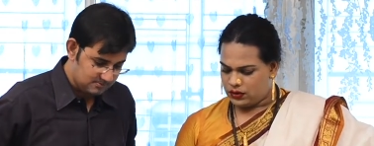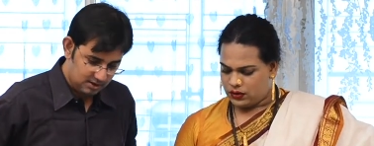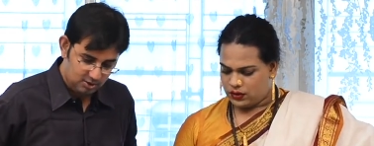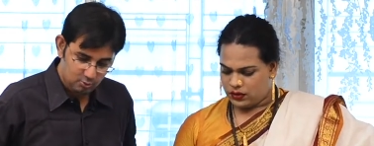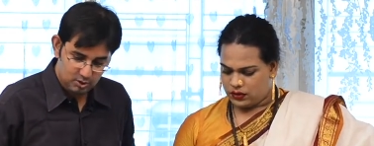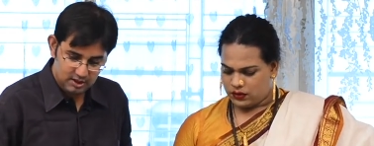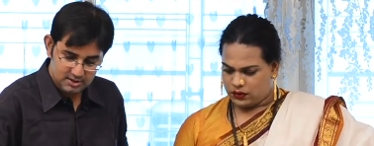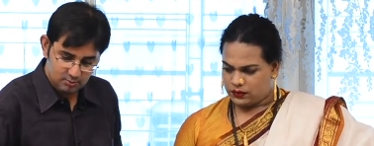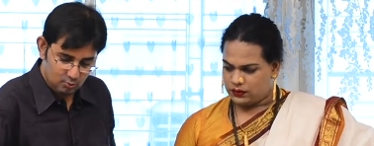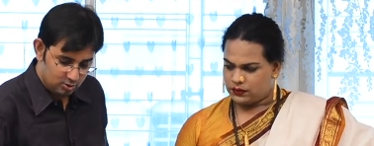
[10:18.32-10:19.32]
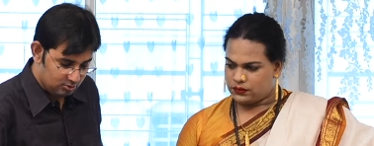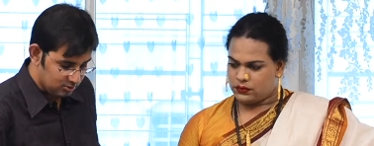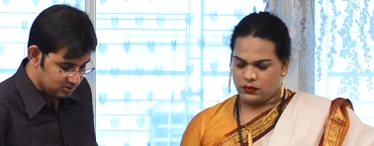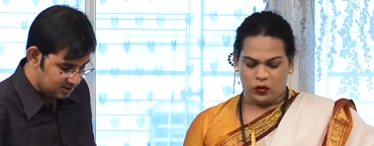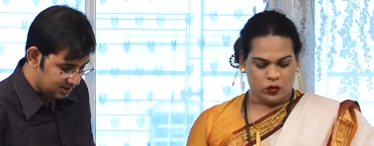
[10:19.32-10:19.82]
Speaker 1: we need some water
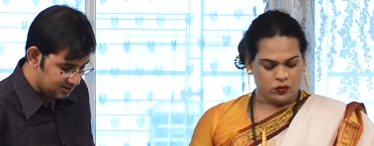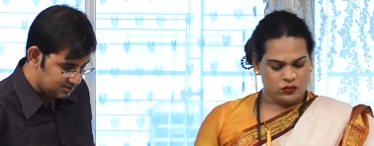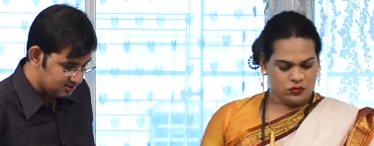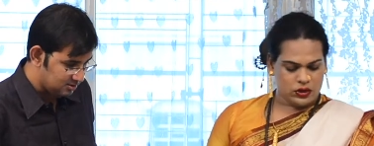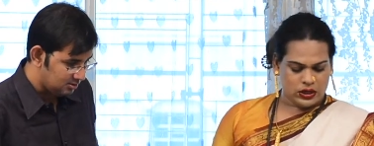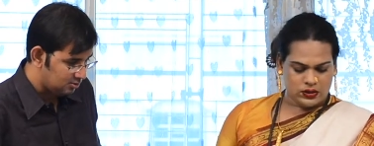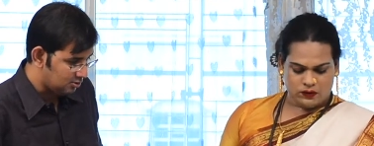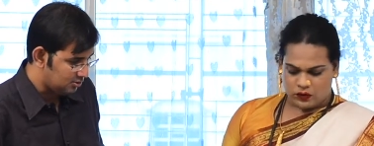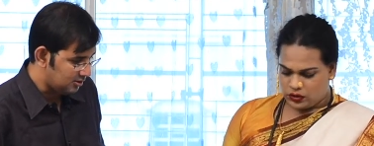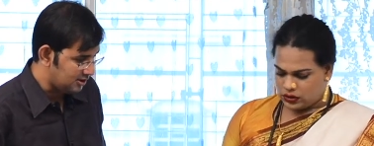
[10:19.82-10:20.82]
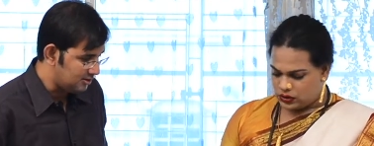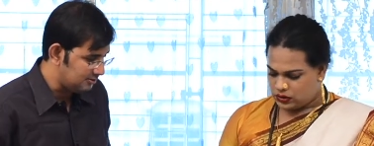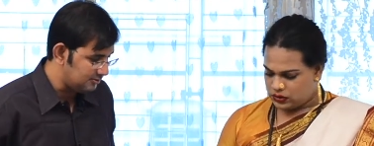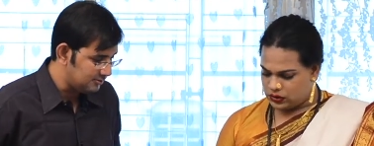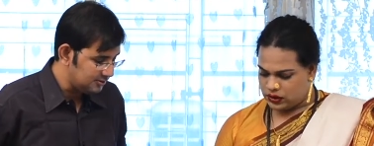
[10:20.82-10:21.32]
Speaker 2: also, no, I guess. I Not water. right
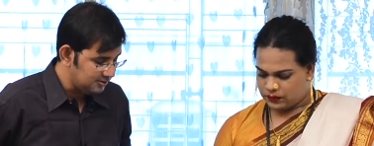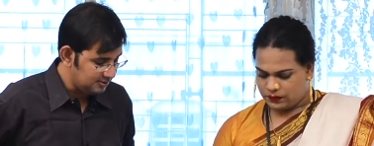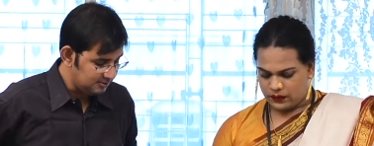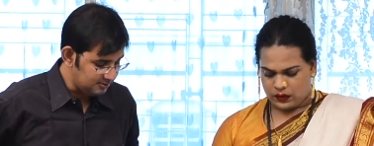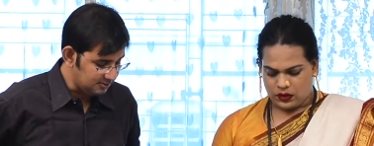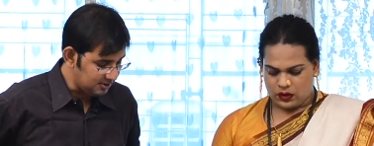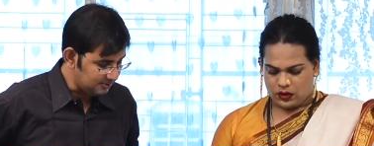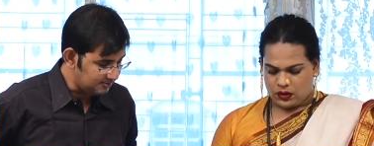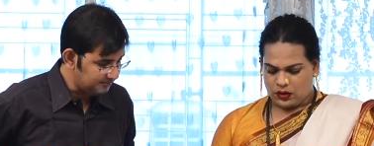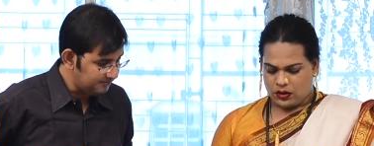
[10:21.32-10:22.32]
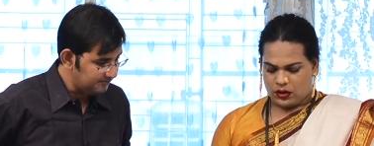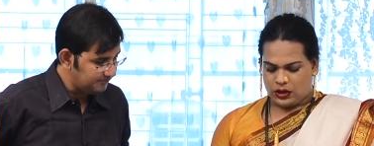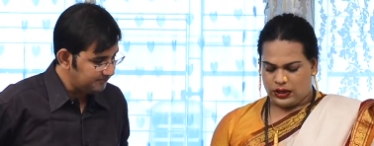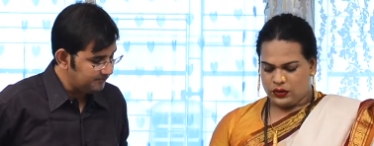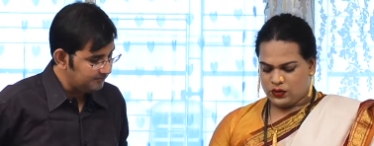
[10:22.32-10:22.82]
now? Yeah. Okay.
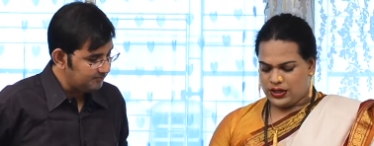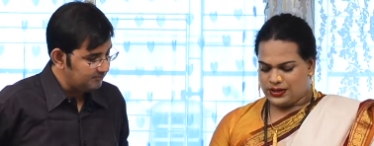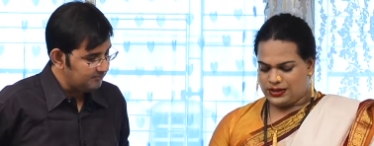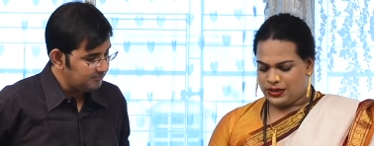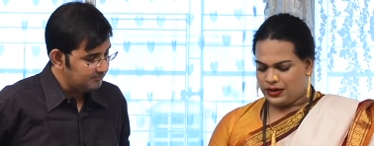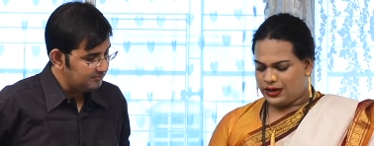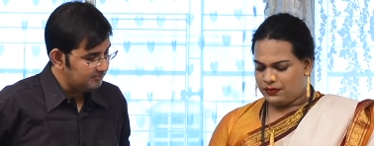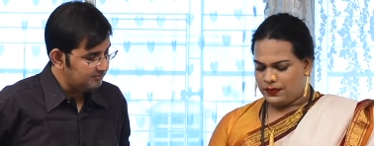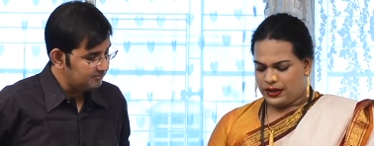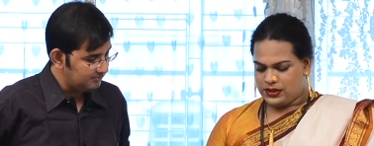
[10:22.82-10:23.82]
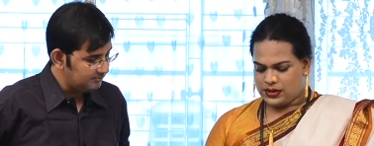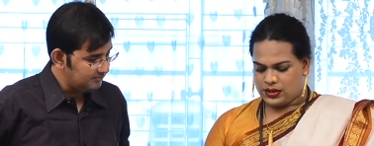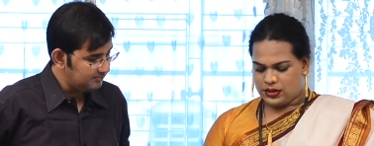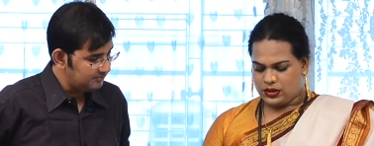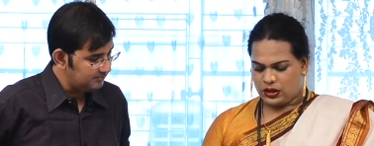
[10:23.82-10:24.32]
I use that ginger garlic
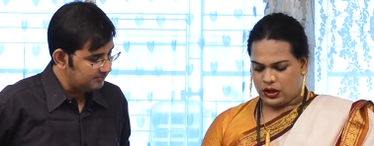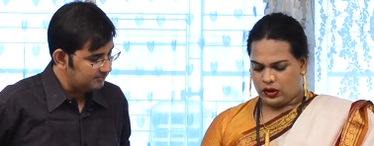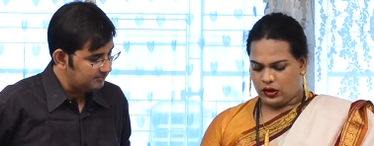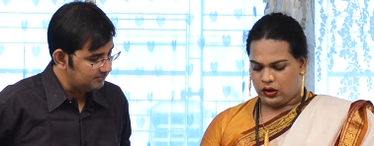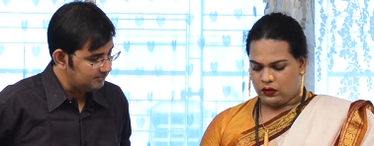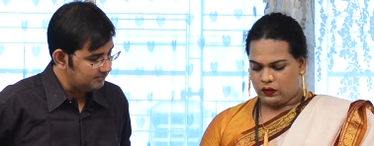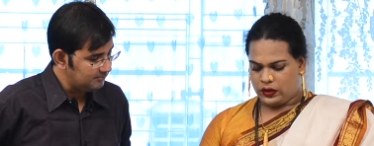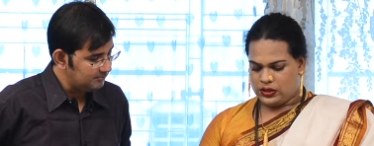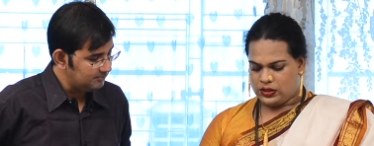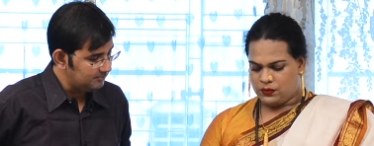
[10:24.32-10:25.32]
paste, uh, one